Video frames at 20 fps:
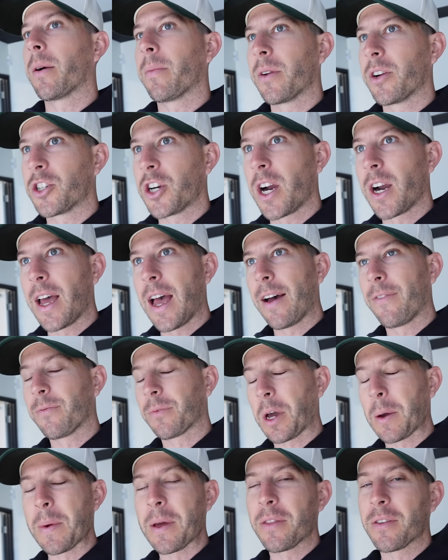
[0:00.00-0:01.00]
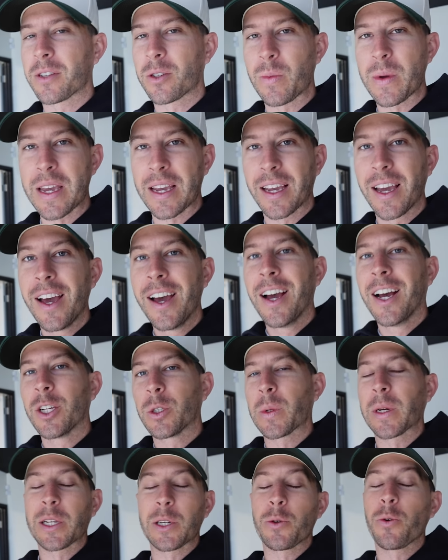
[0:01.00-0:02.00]
I'm going to try to have him come in this week
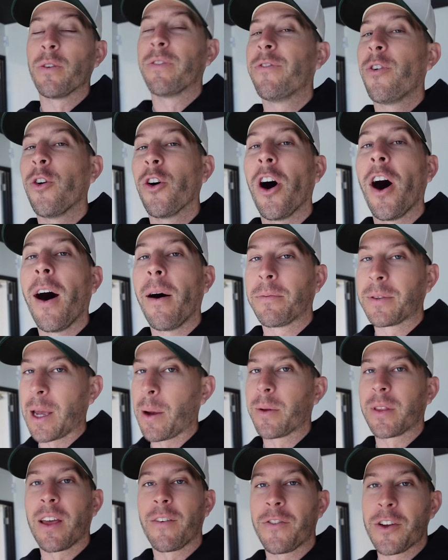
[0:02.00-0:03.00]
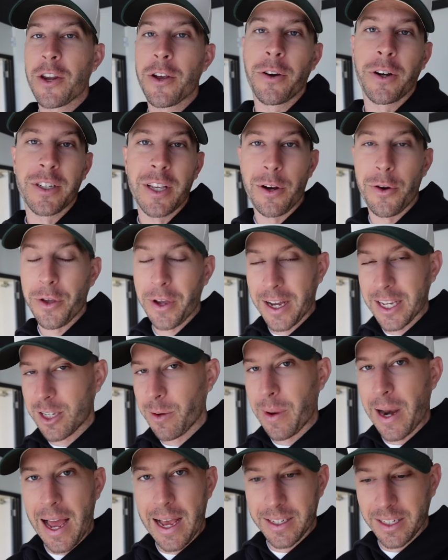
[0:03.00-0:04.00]
so we can do a full update with that video because I know you guys
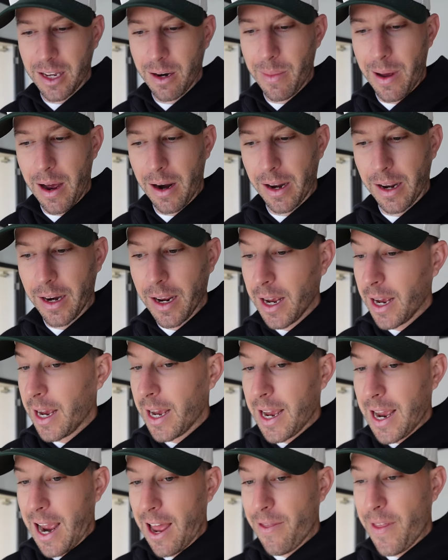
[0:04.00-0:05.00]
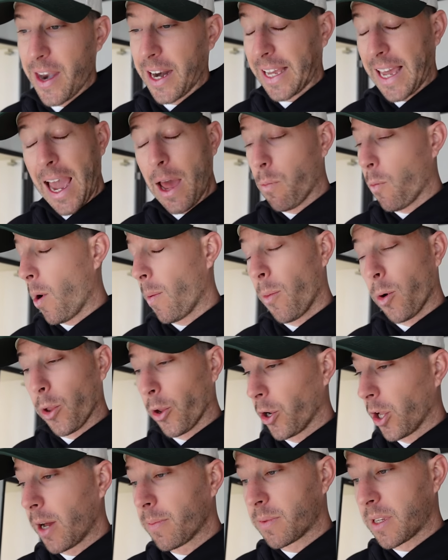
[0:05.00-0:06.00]
have been asking about it. And then again, one more
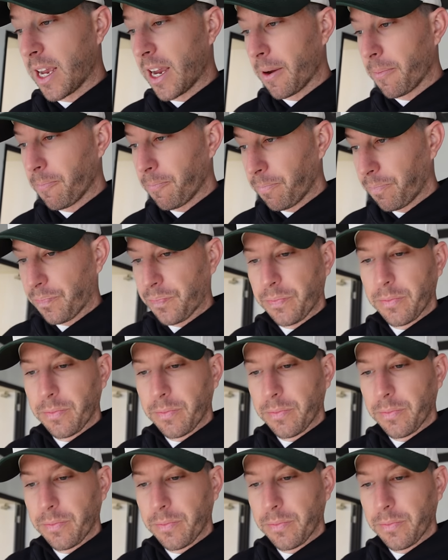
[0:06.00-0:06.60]
little update.